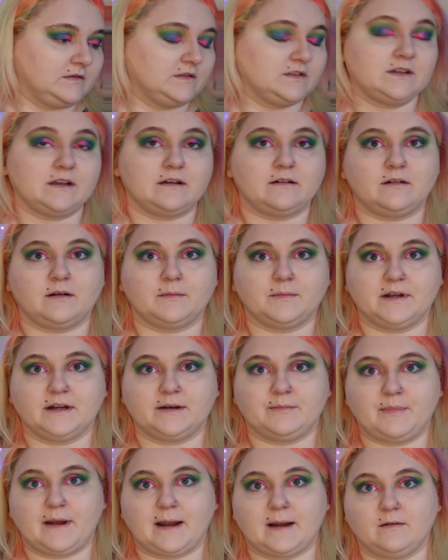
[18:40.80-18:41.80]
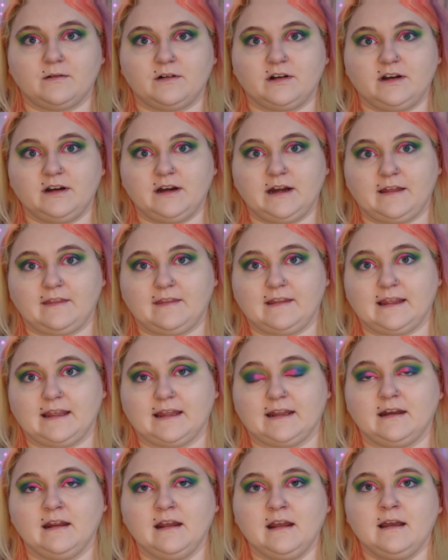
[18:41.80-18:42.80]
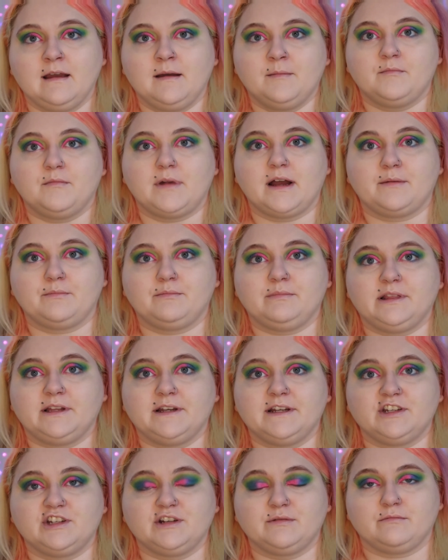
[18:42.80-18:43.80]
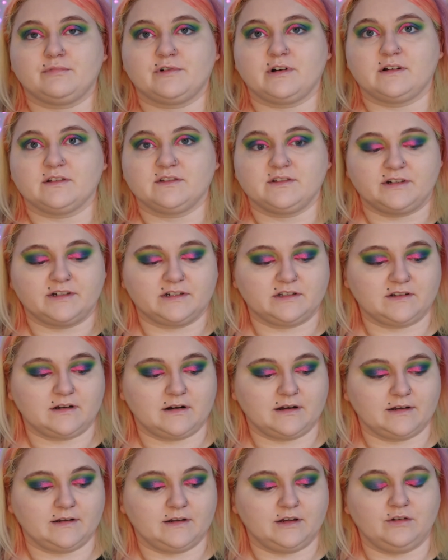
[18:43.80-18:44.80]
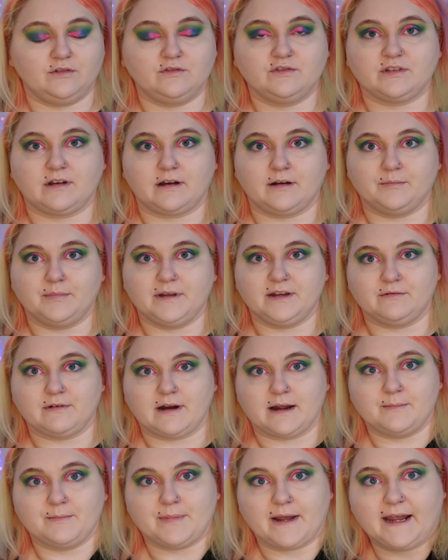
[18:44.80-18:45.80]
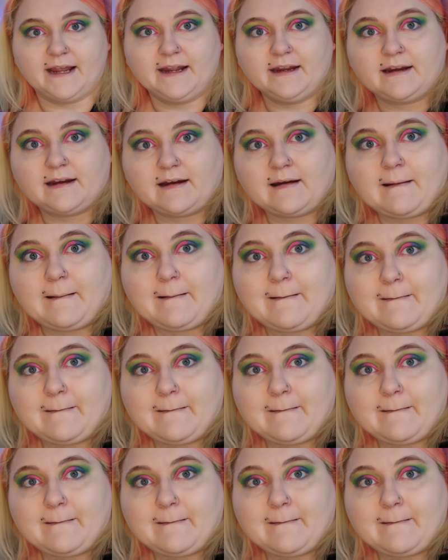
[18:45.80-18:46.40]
So I'm going to powder, and then my blush and bronzer is not new, so I'll be right back.